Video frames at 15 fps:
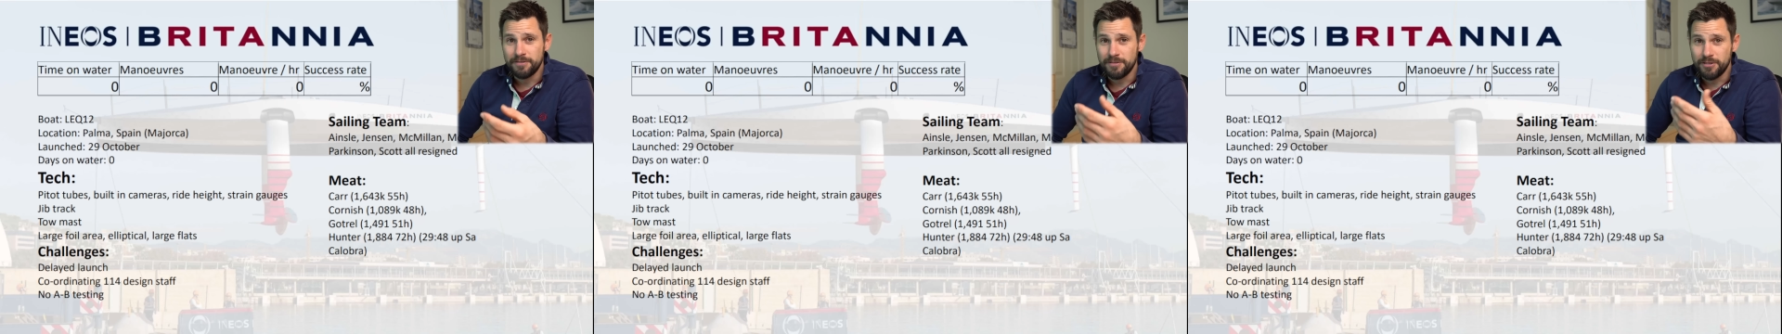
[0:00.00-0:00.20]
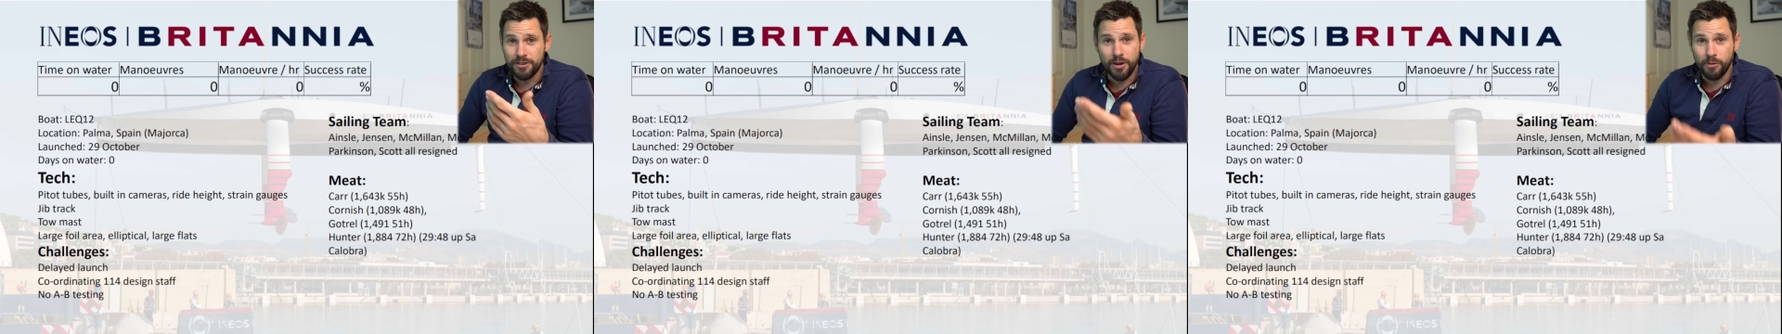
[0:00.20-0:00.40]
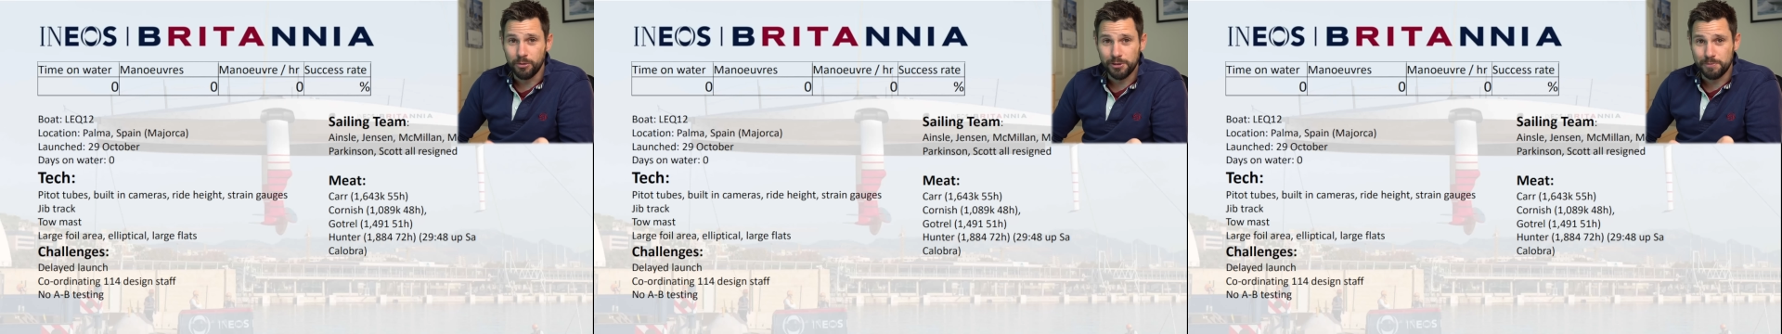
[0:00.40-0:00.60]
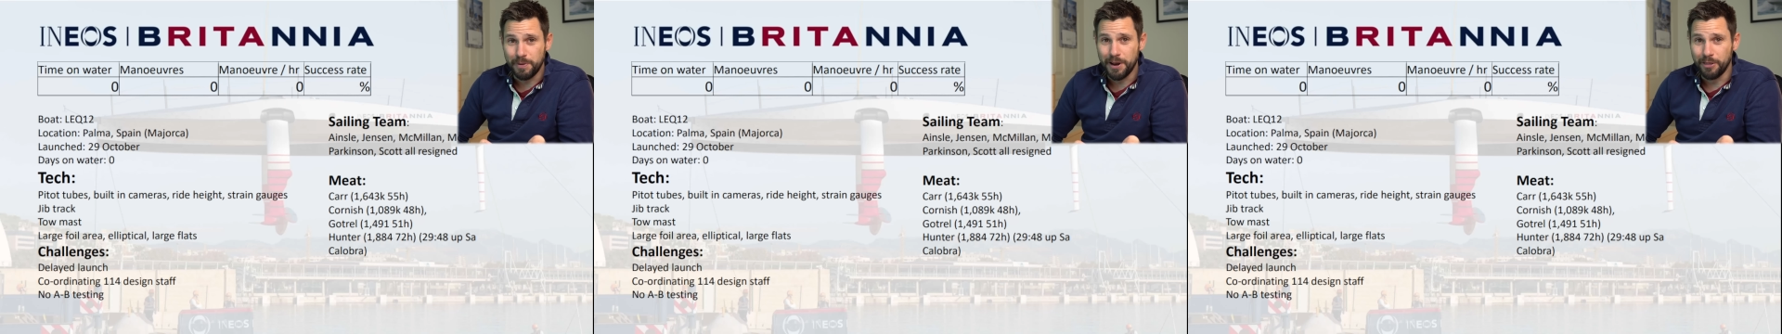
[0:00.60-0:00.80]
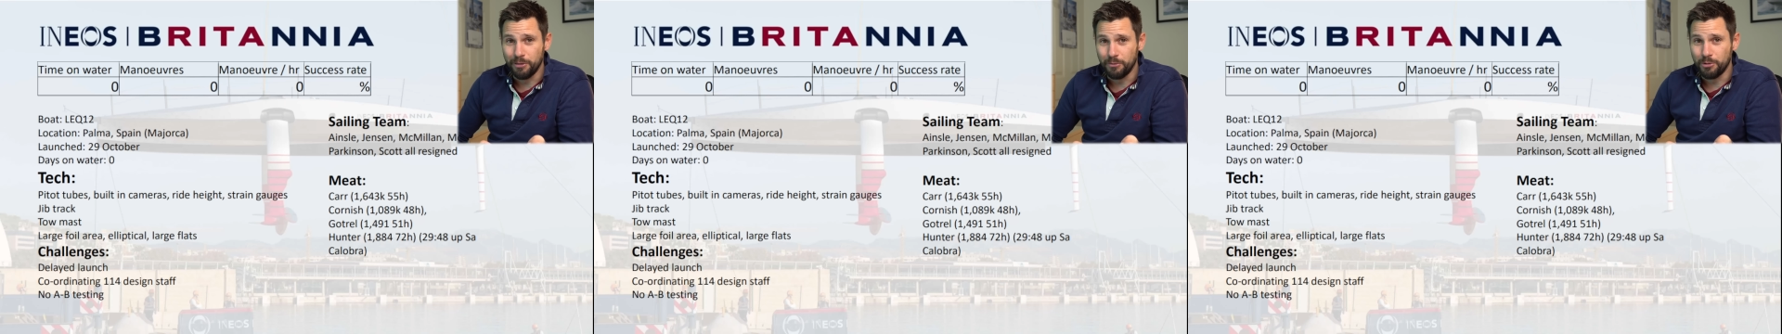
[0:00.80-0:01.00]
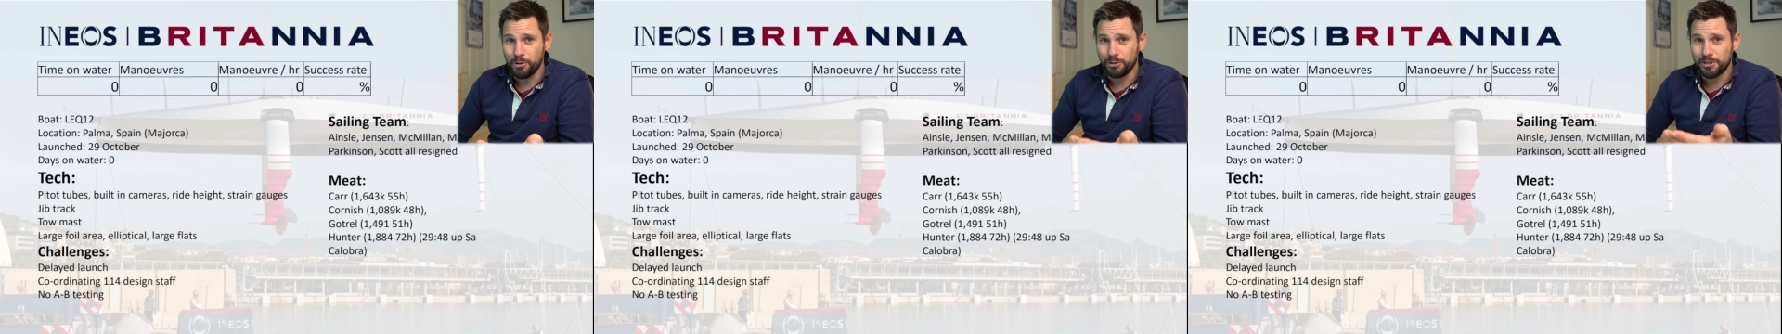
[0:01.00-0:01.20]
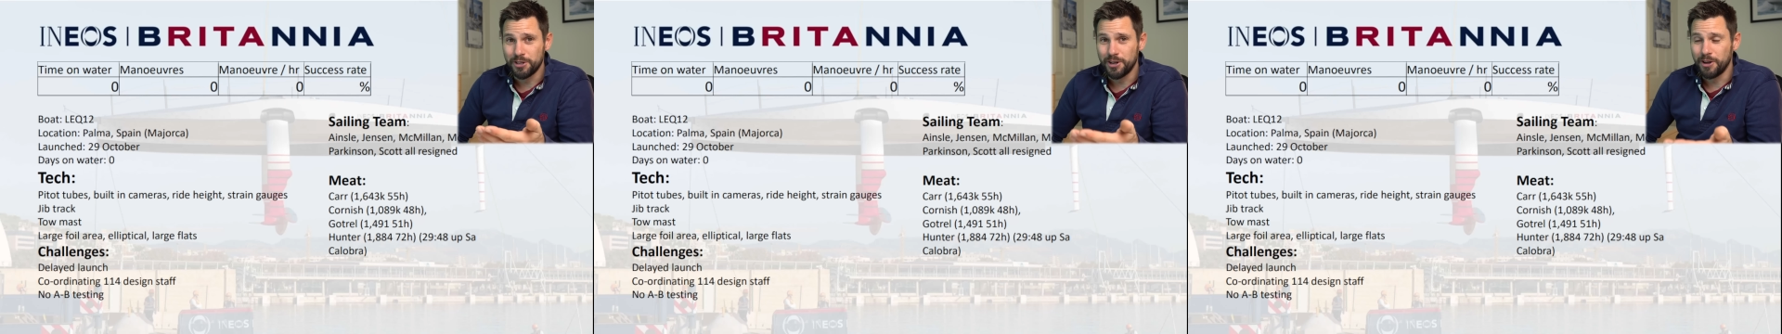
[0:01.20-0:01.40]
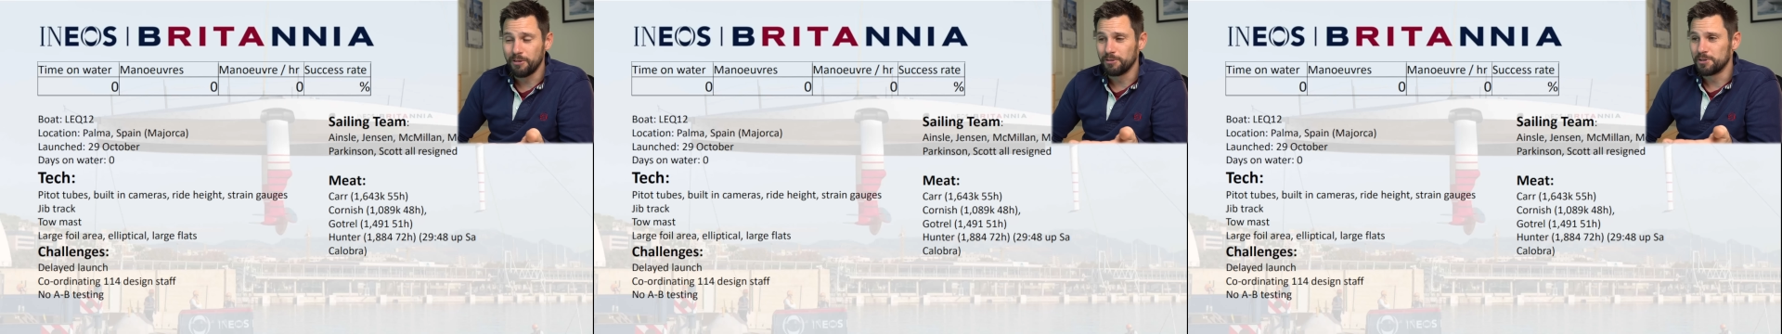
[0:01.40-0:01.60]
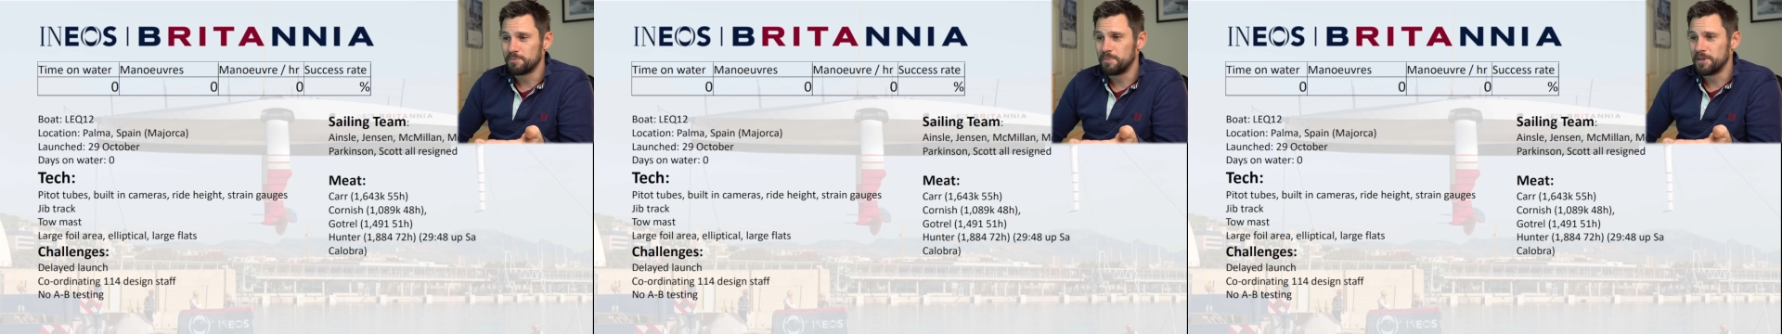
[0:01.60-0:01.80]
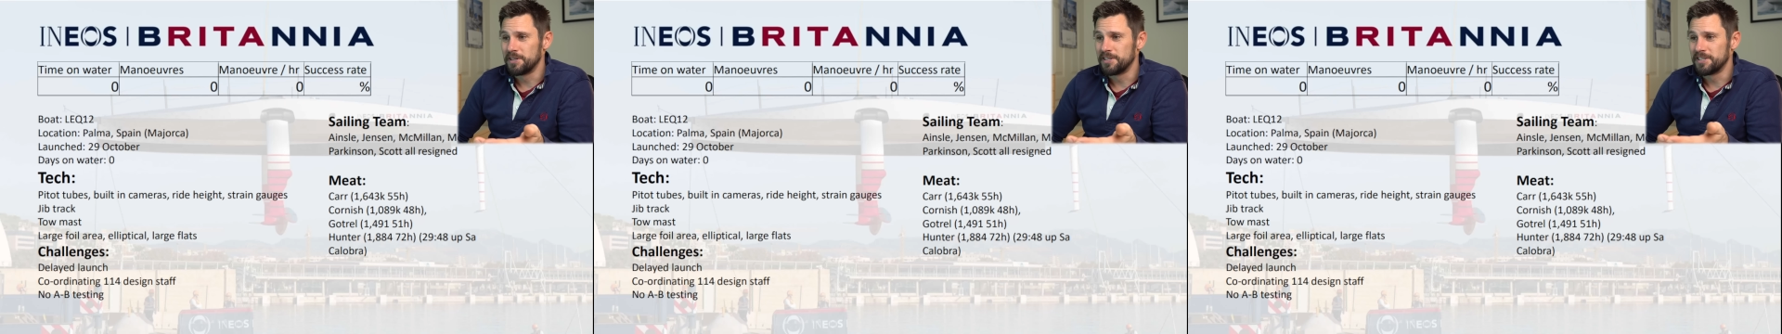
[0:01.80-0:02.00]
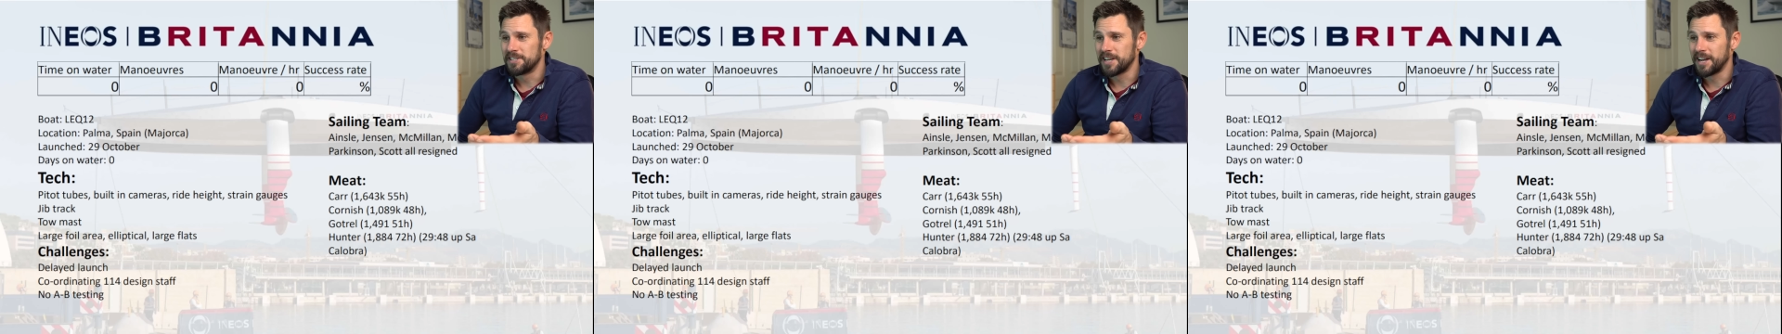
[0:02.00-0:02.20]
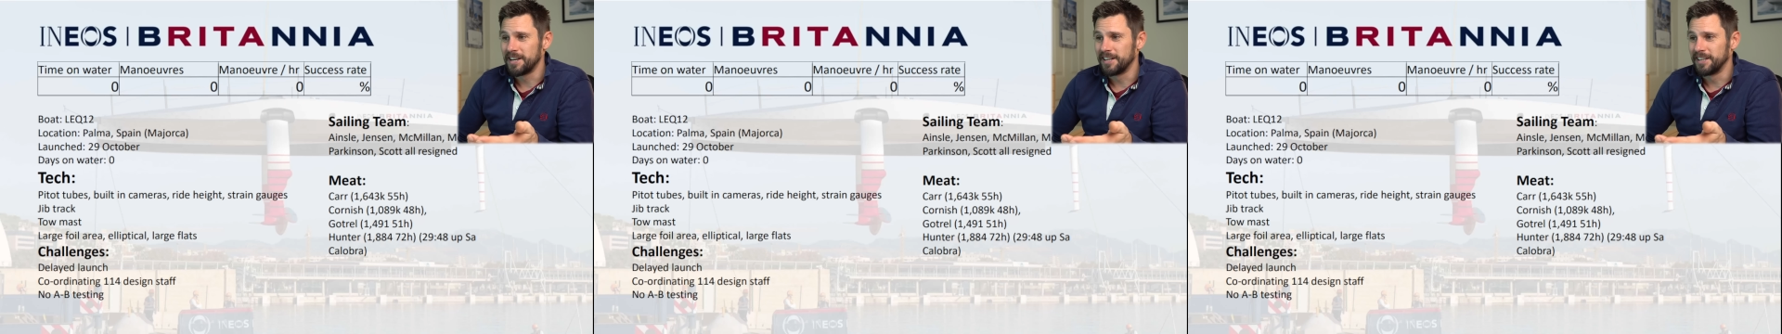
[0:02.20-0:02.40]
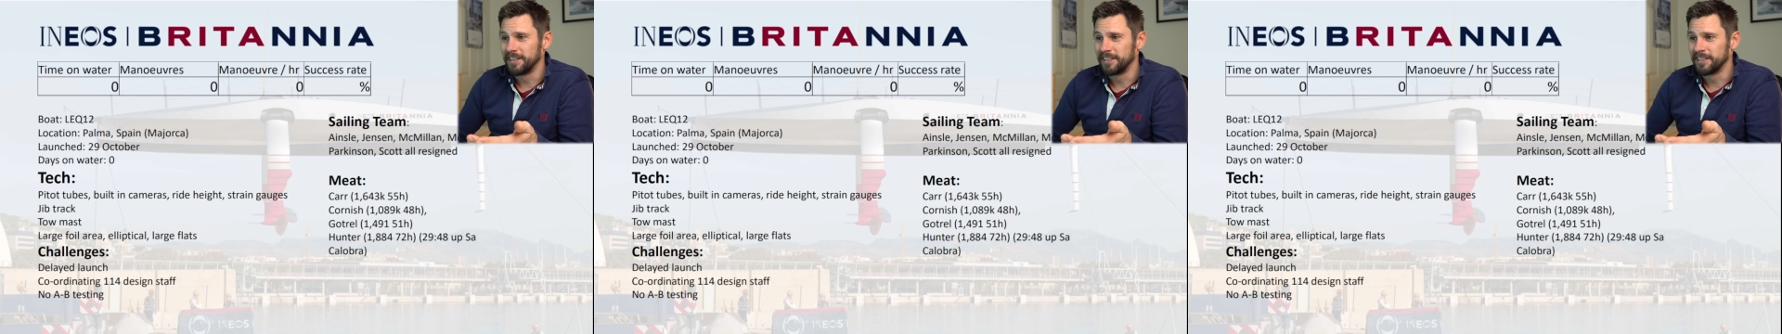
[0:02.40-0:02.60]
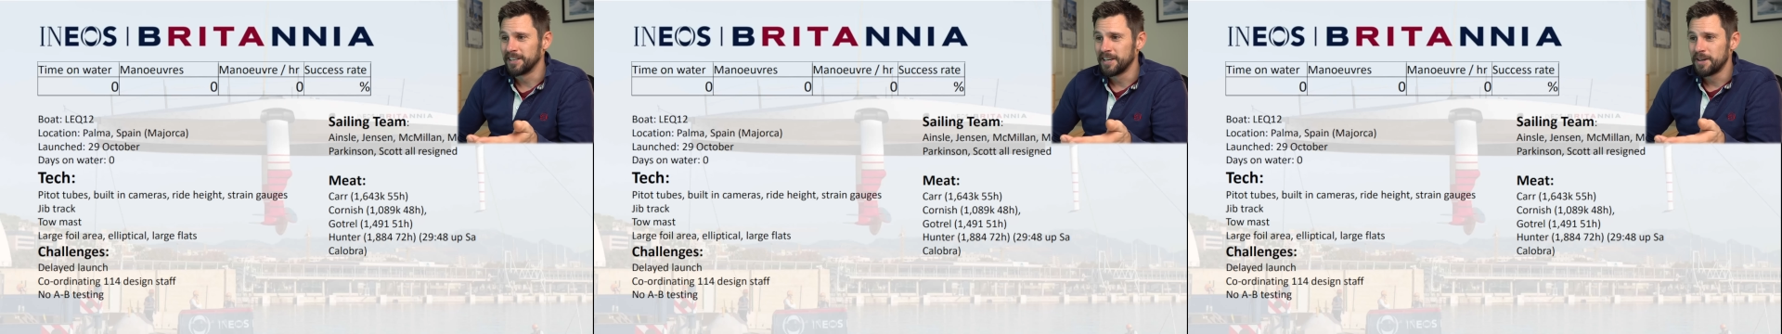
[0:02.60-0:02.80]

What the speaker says: no one's been on the water, no one's been sailing,